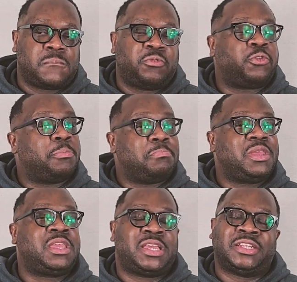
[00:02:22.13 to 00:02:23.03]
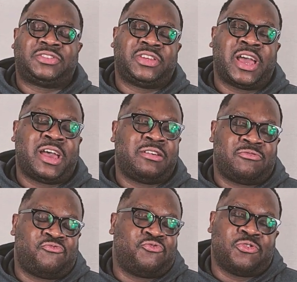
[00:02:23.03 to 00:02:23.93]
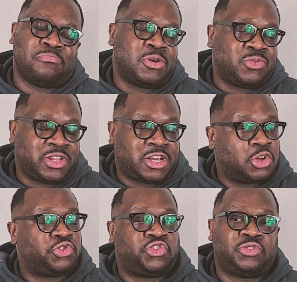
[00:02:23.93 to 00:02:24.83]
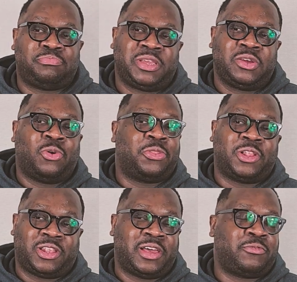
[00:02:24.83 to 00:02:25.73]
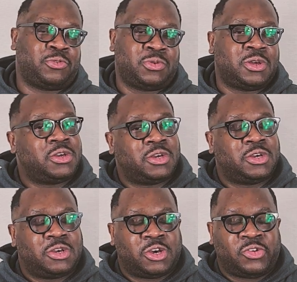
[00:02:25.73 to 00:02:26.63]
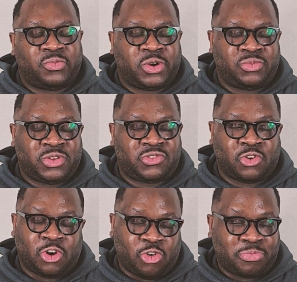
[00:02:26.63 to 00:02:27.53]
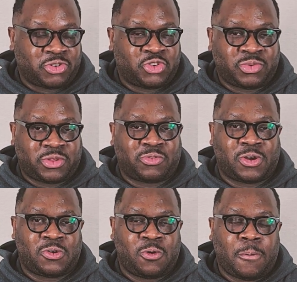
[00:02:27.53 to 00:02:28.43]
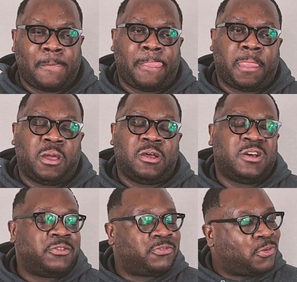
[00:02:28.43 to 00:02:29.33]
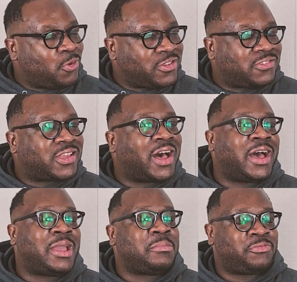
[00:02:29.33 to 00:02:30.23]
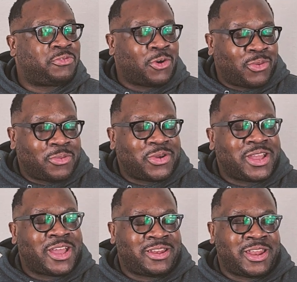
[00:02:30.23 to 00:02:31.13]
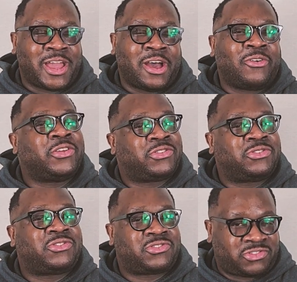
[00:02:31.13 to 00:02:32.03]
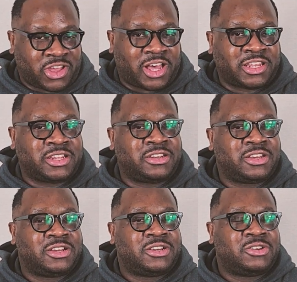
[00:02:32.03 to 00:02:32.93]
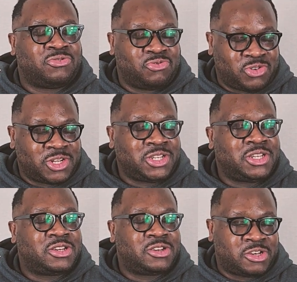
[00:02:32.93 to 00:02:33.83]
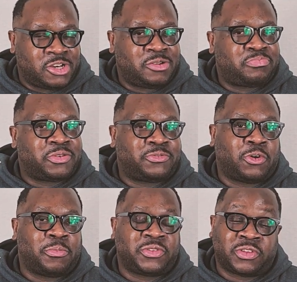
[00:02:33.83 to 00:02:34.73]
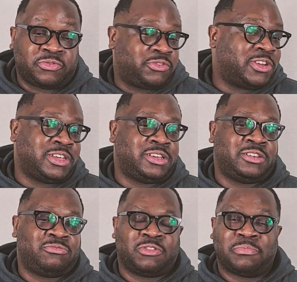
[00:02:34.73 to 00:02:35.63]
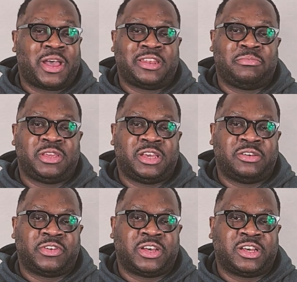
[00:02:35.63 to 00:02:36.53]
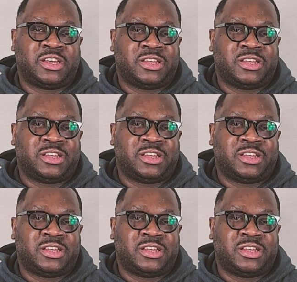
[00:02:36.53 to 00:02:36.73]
for me, it's not remotely close to being on the level of what we saw Oprah do with the role. For its time, for where we're at now, it's a solid, really good performance. It really reminded me of uh,